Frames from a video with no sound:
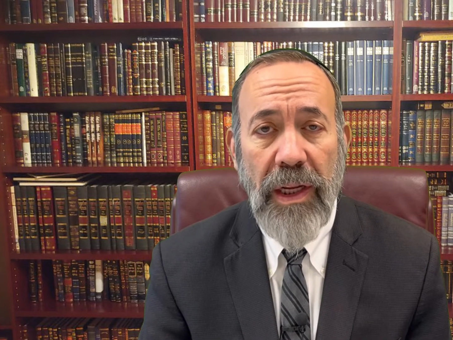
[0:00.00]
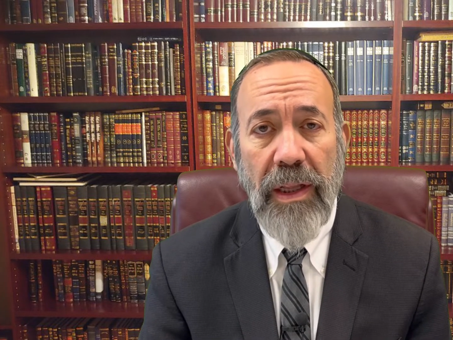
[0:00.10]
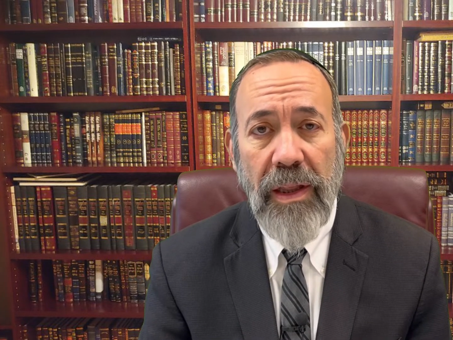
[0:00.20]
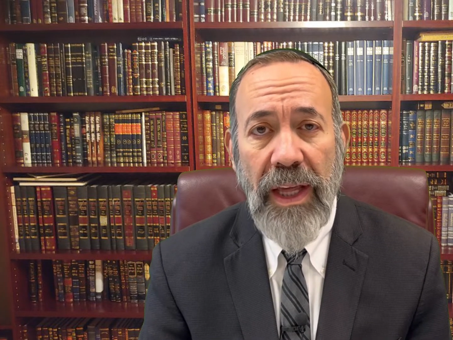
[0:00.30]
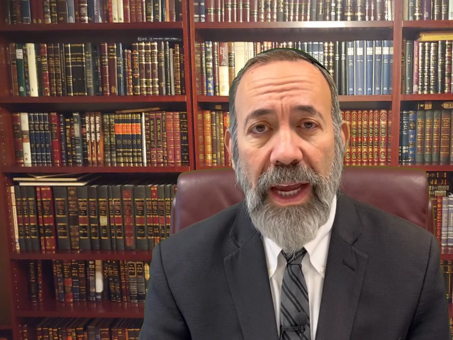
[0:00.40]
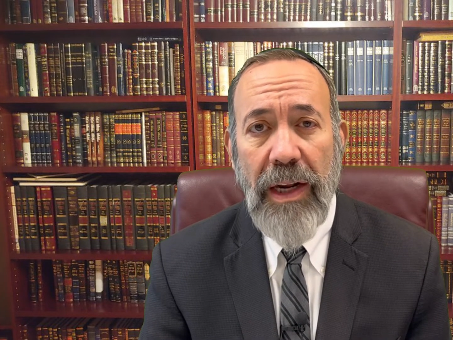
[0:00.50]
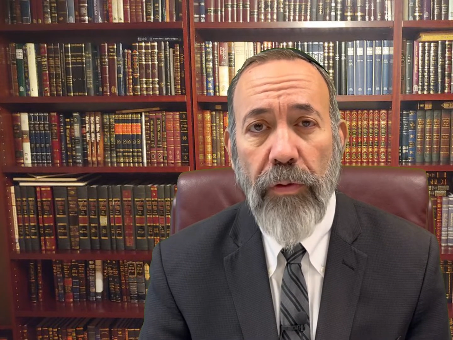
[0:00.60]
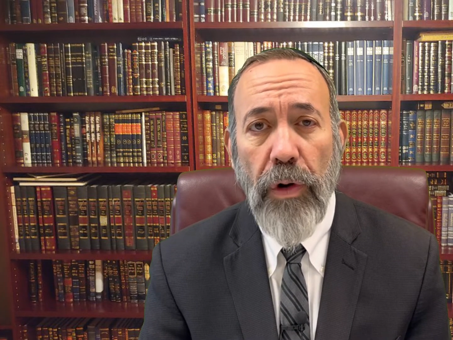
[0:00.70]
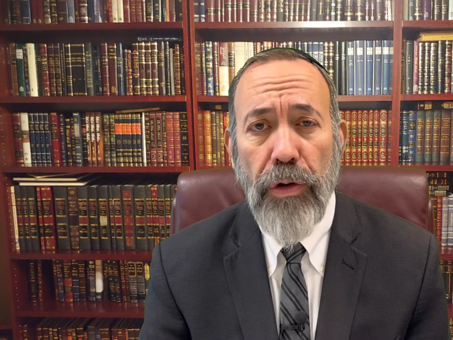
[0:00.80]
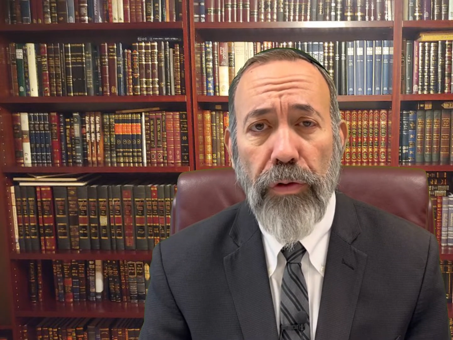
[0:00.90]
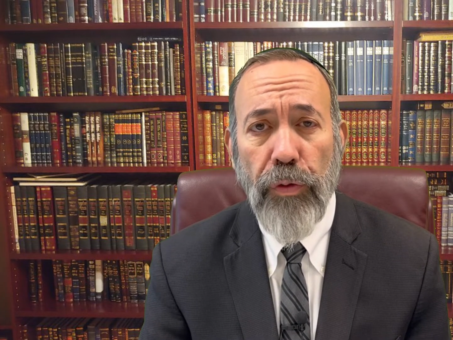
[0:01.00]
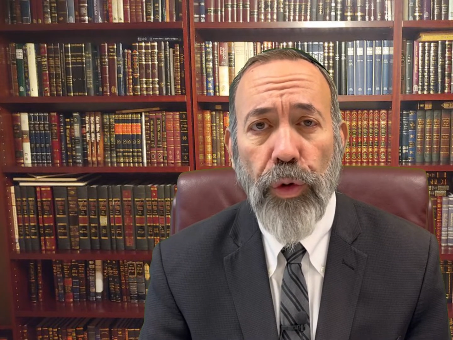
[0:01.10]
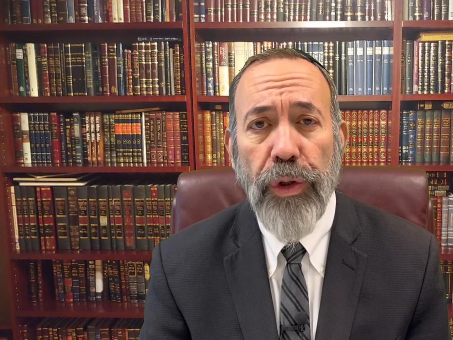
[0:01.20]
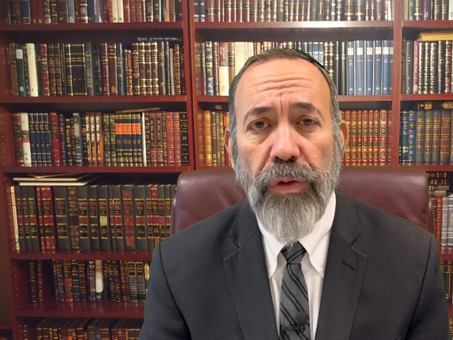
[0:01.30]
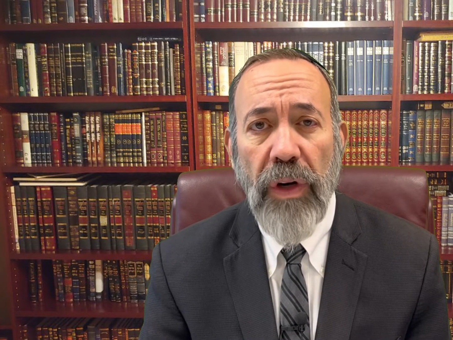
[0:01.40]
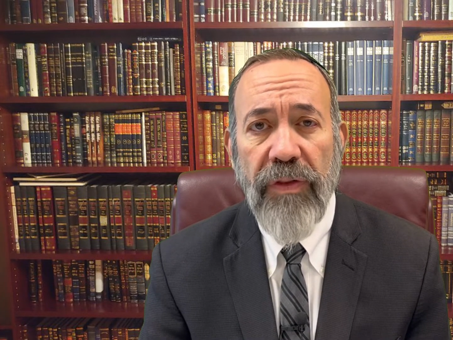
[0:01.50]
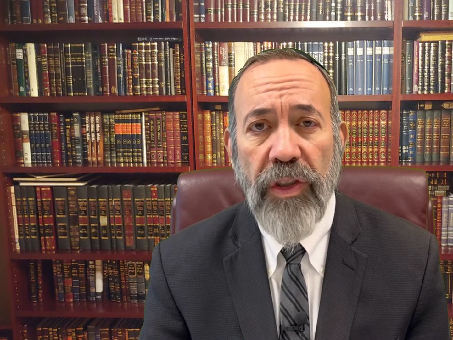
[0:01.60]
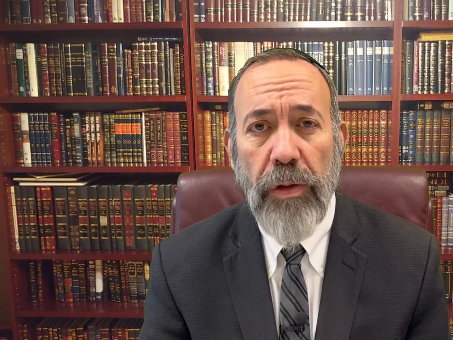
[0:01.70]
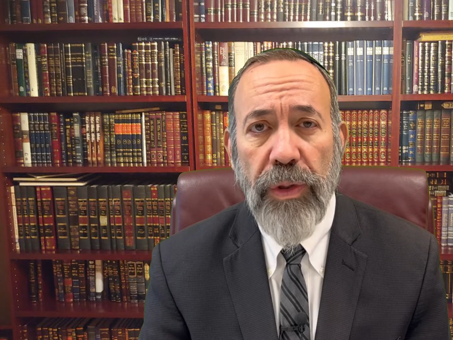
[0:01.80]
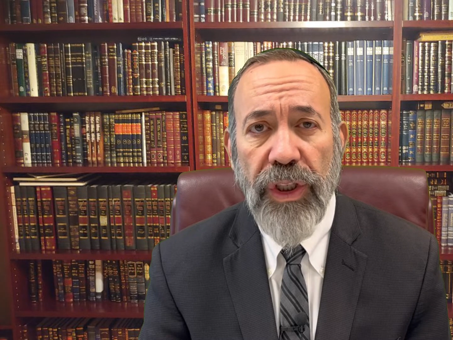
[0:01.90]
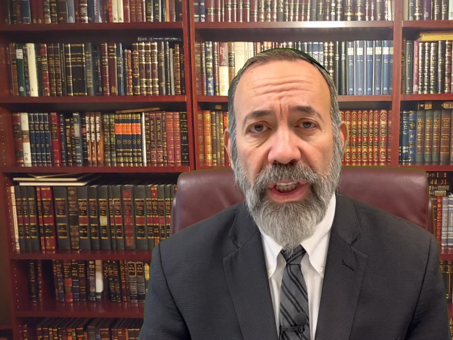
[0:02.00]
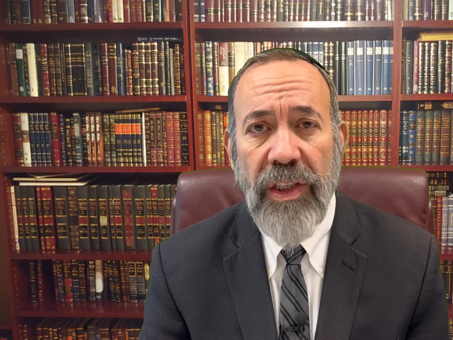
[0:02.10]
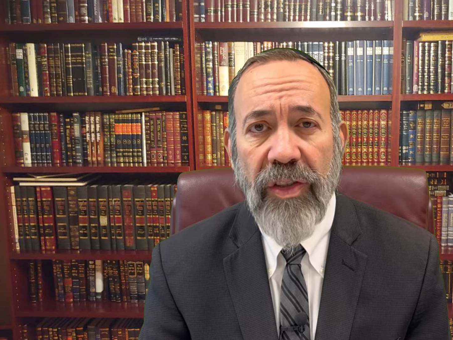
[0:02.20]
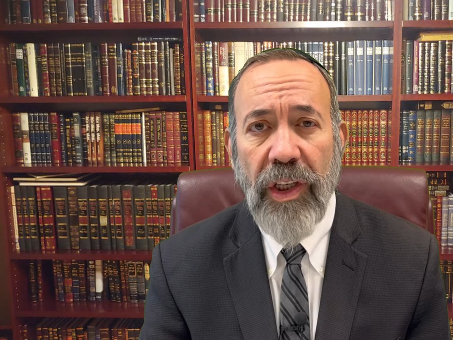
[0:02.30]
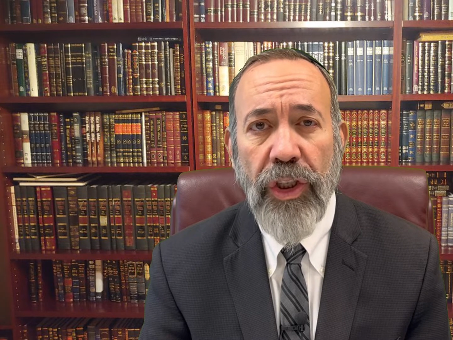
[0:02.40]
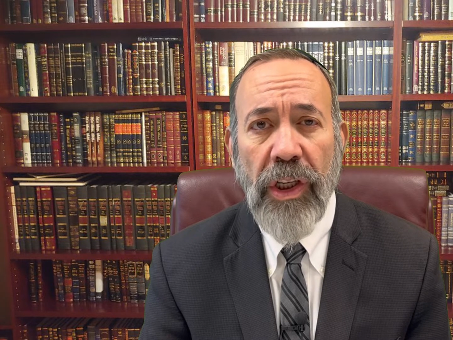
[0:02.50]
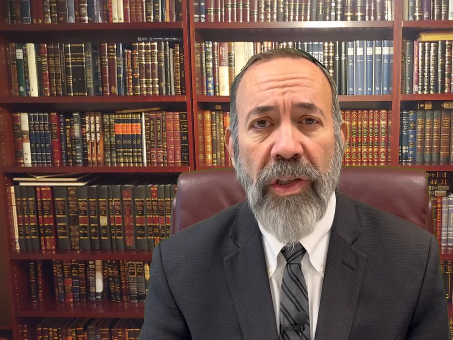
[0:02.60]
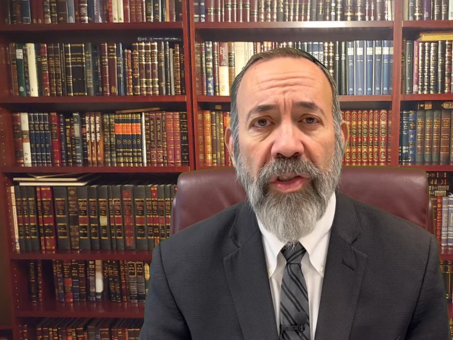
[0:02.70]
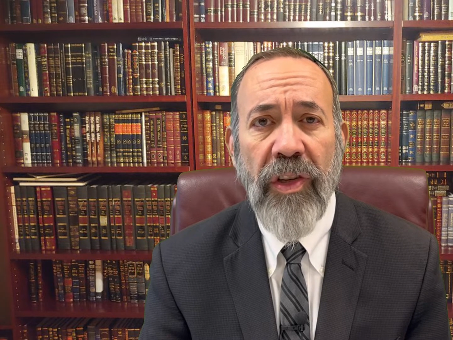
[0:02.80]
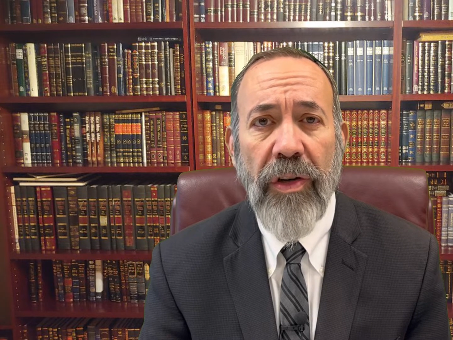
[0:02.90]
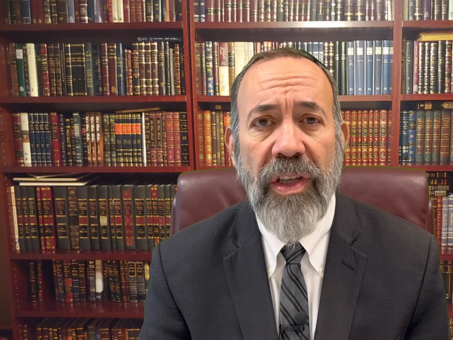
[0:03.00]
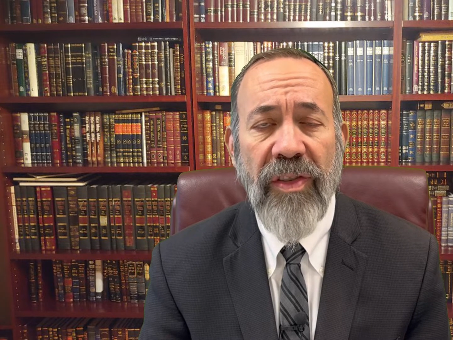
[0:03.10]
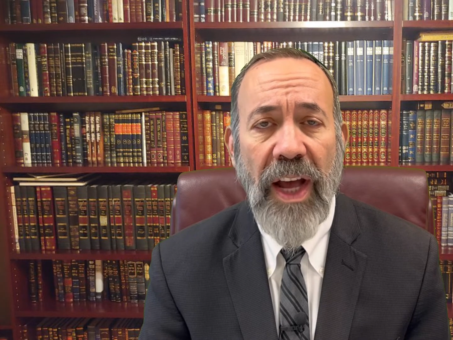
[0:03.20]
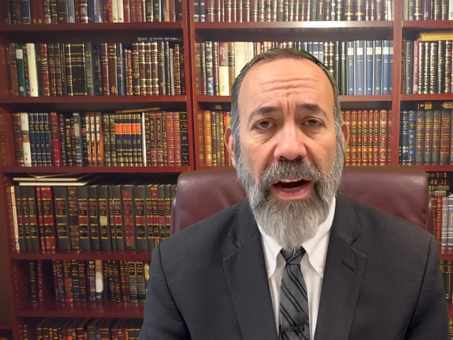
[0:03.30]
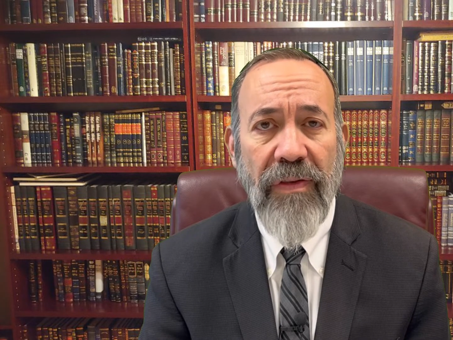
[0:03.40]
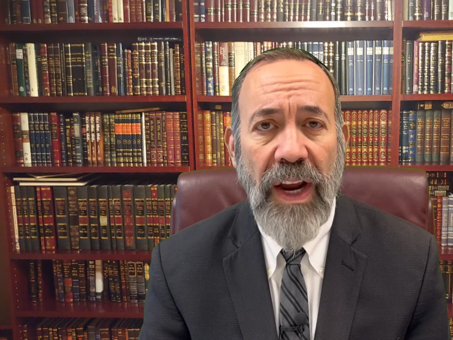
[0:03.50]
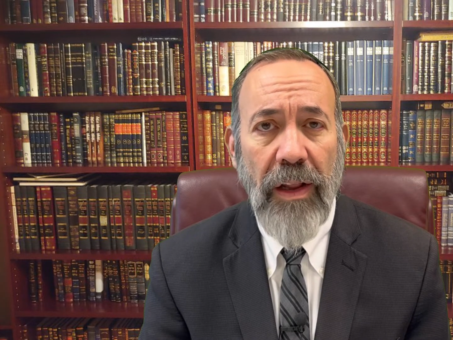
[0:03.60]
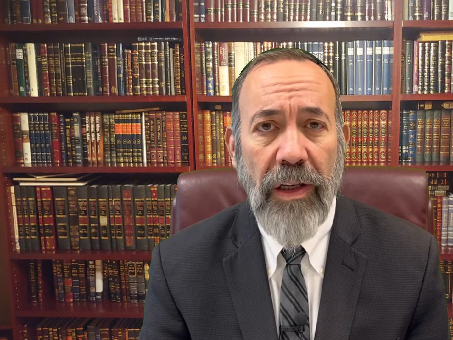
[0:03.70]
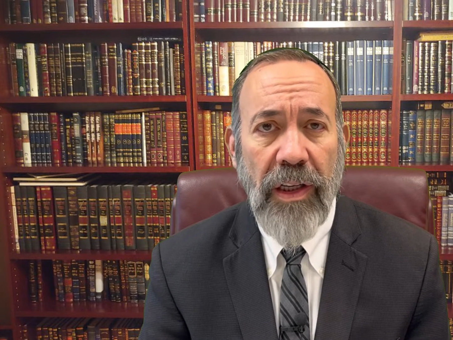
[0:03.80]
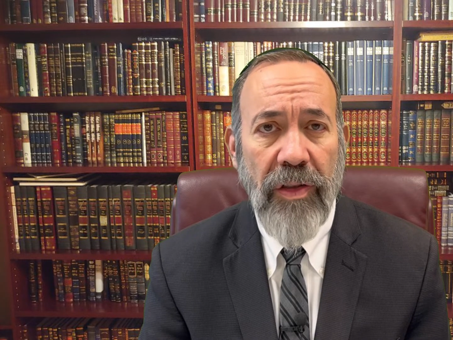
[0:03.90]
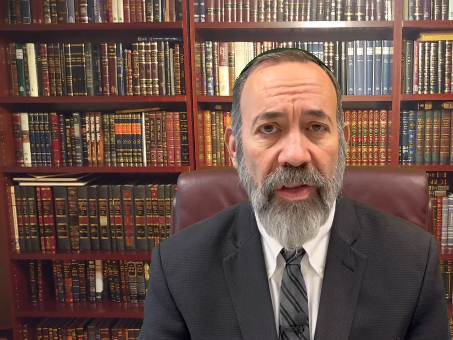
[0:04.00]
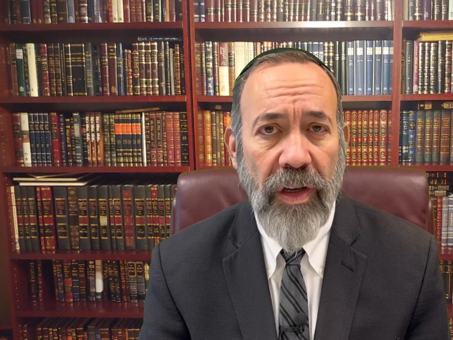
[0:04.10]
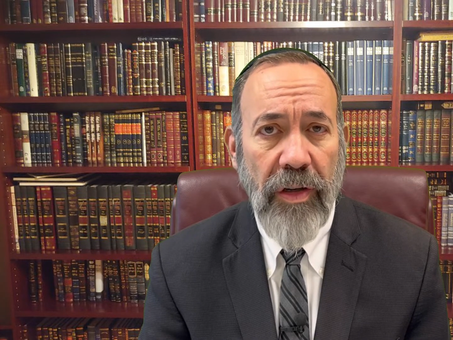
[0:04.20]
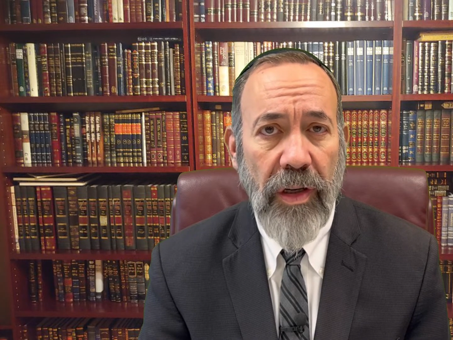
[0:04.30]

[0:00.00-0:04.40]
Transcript: then ruled Rav Zilberstein, such a concern is not a valid concern,